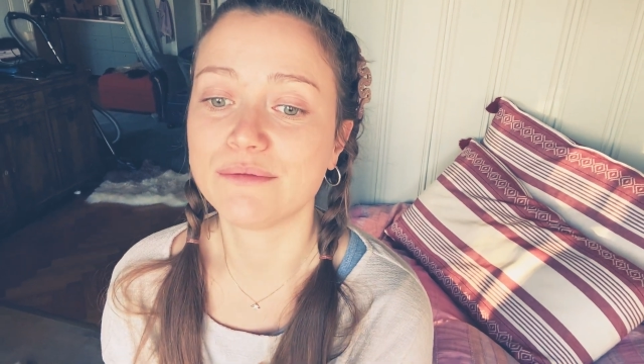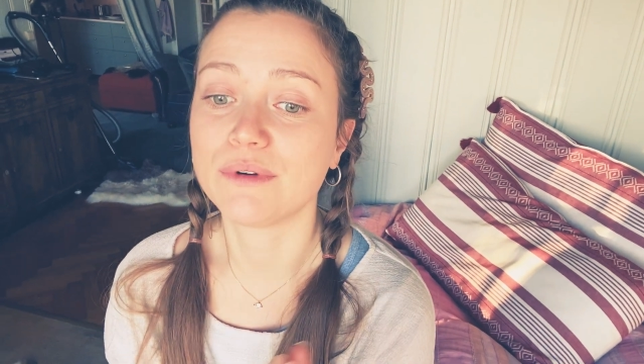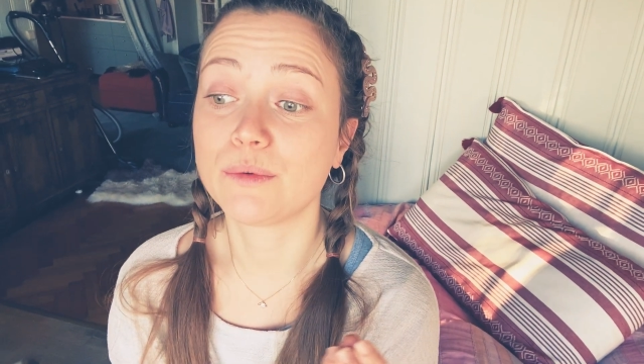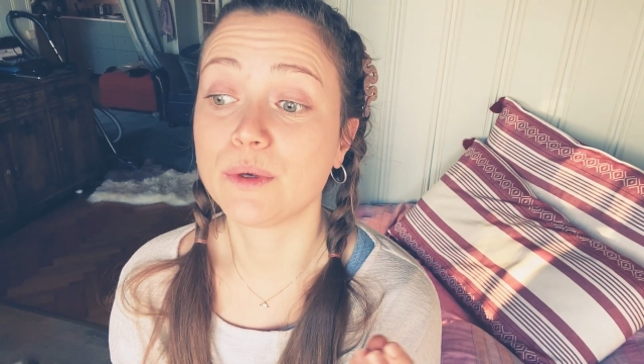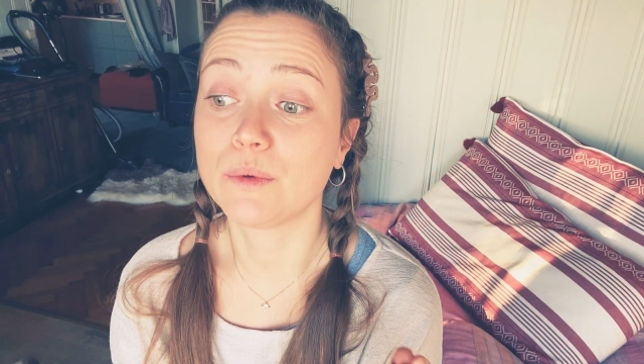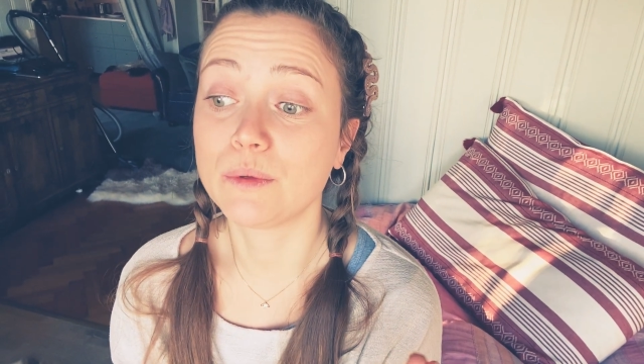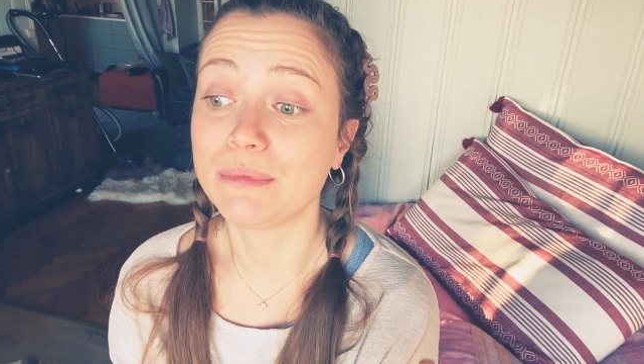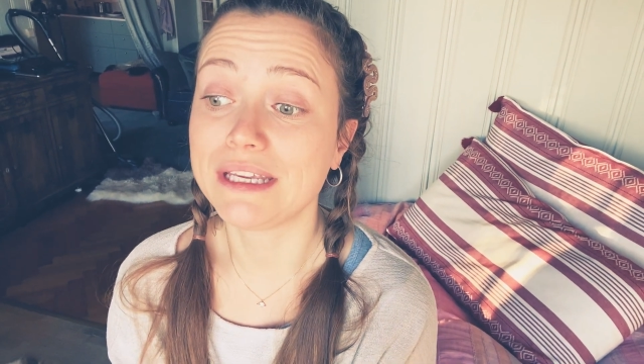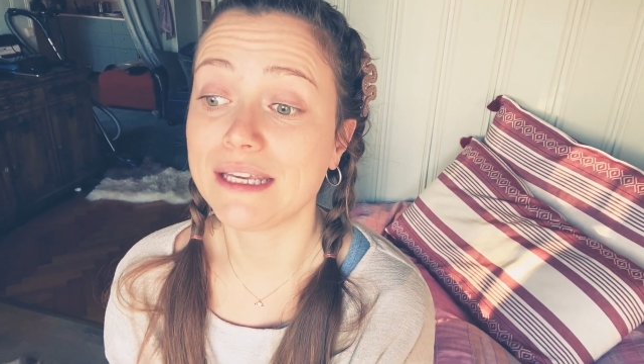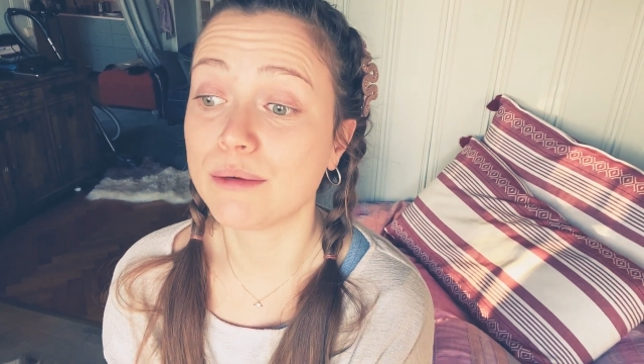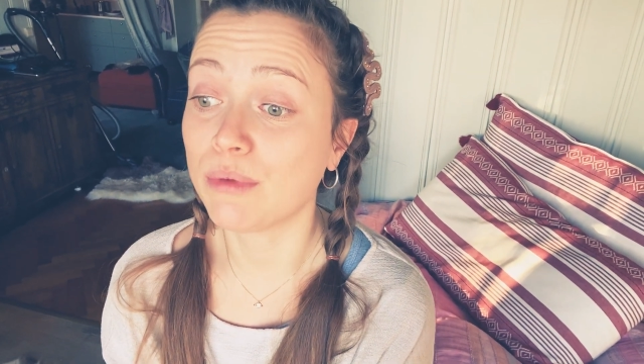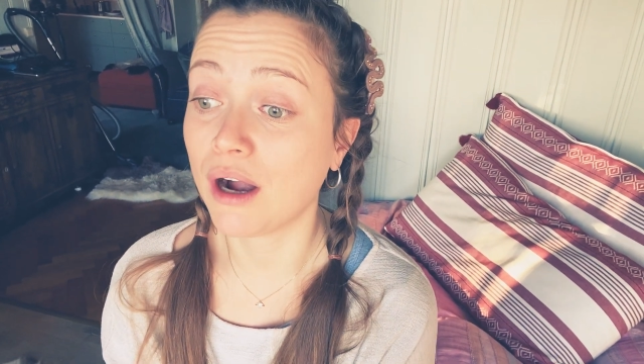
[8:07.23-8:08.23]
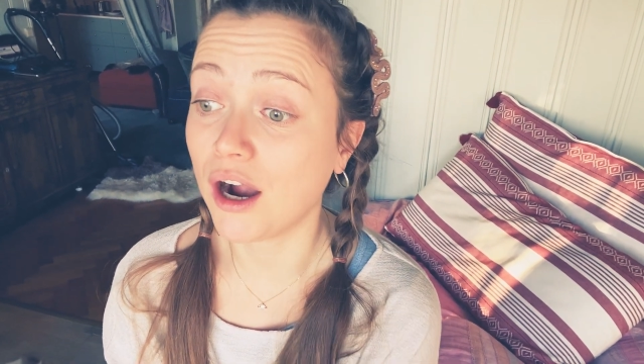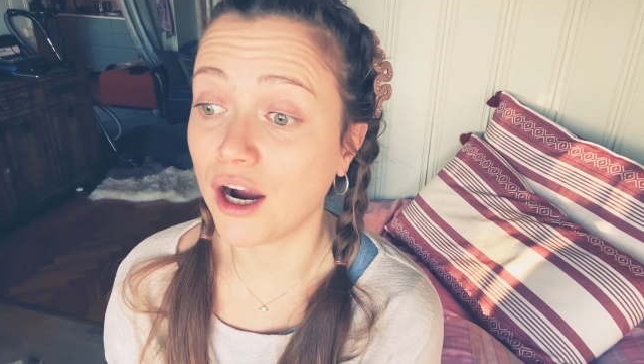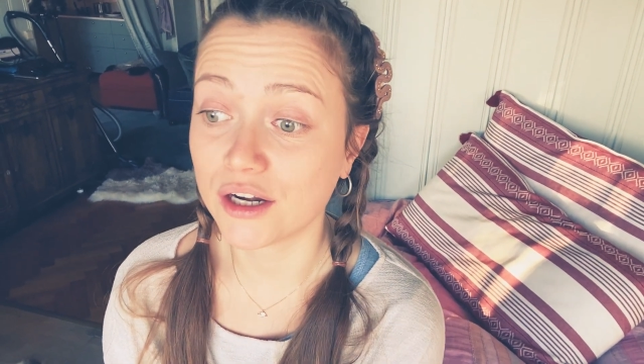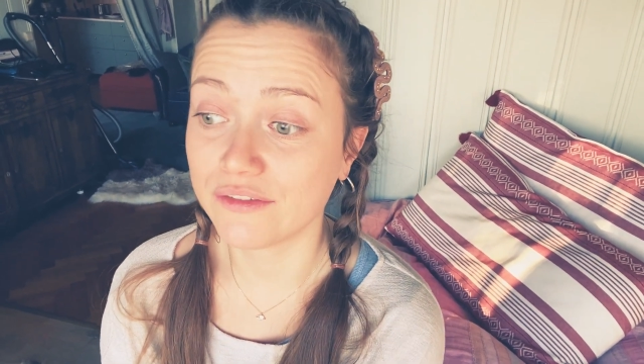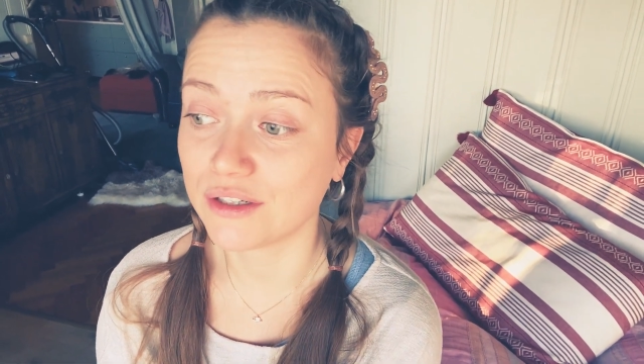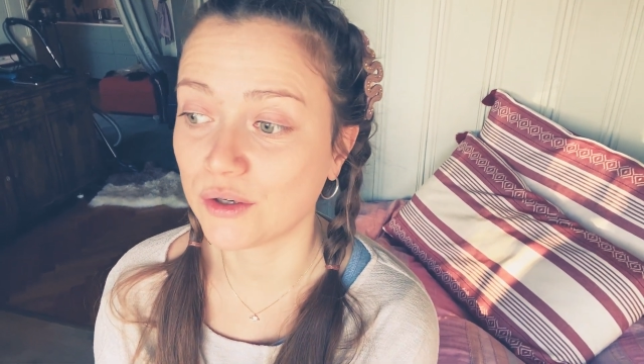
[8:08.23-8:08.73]
where we will be a
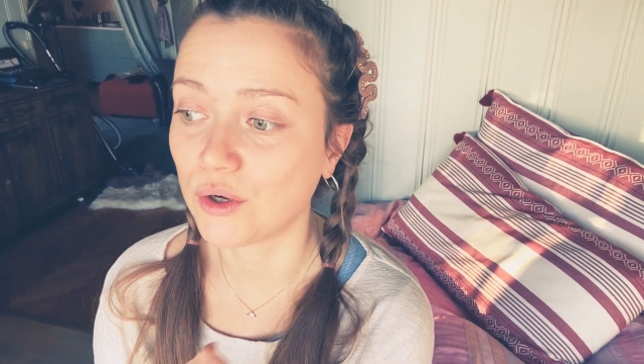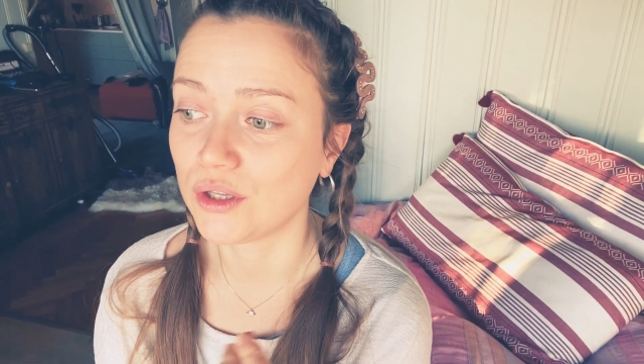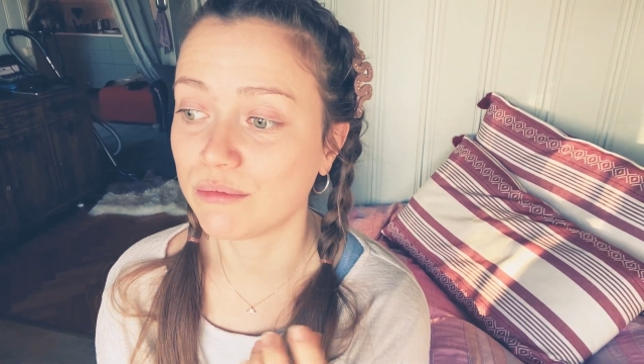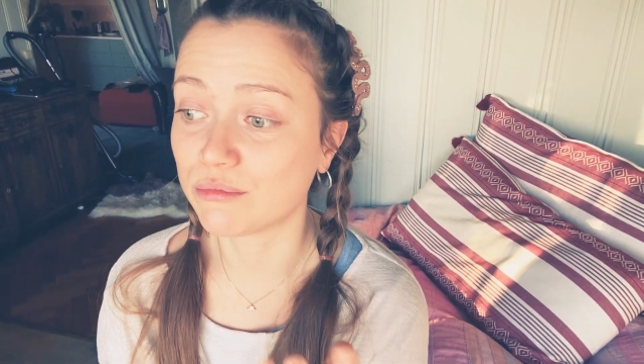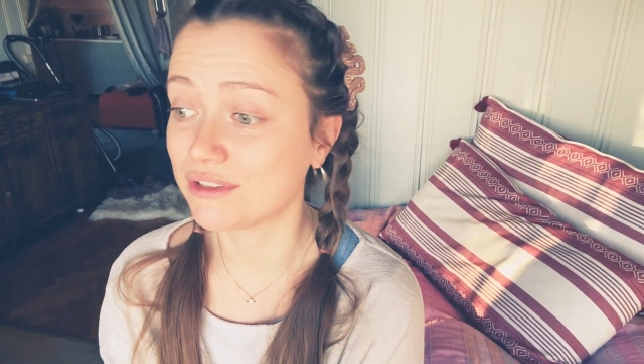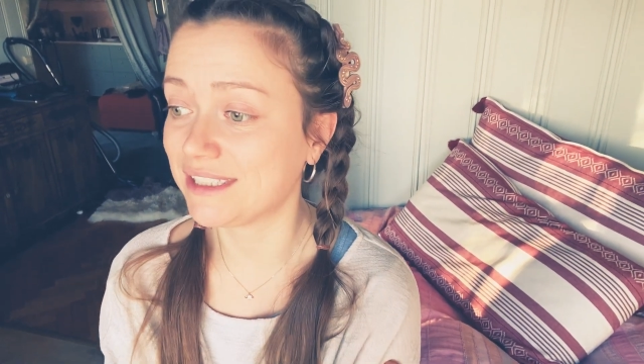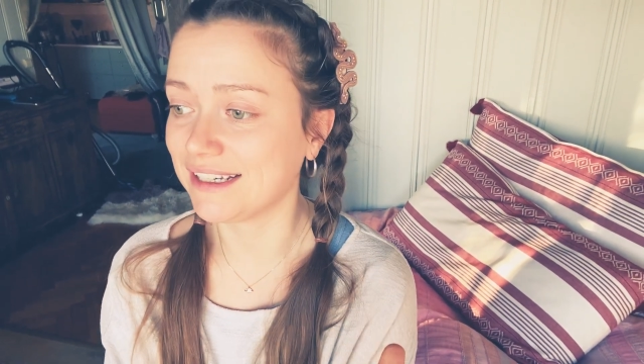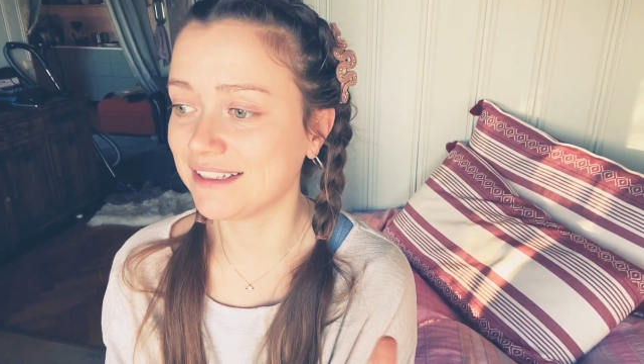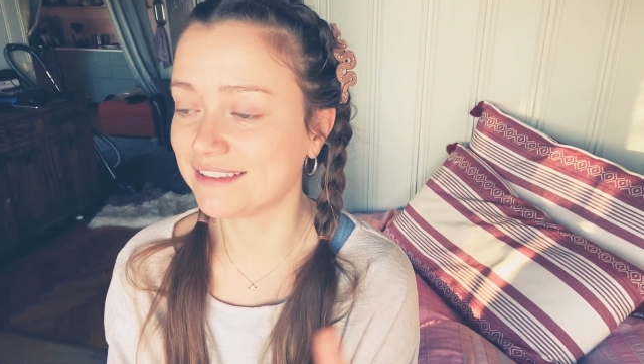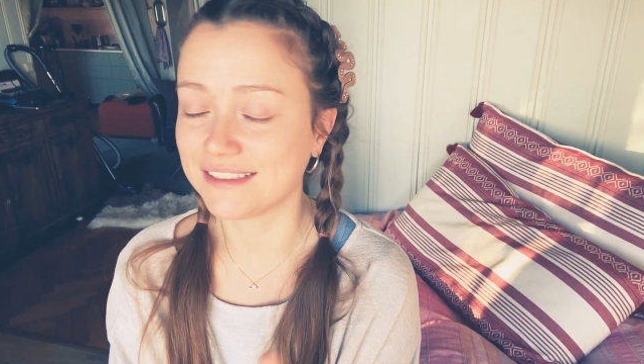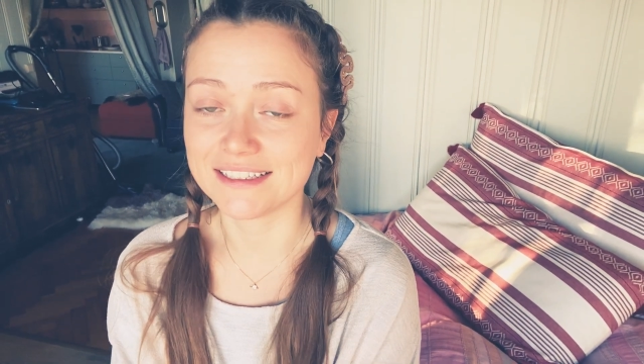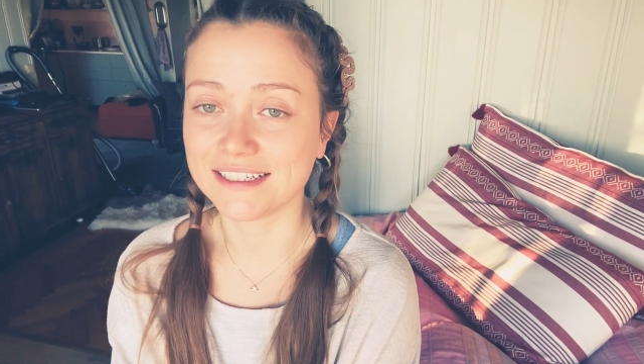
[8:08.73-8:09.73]
part of it all and protected,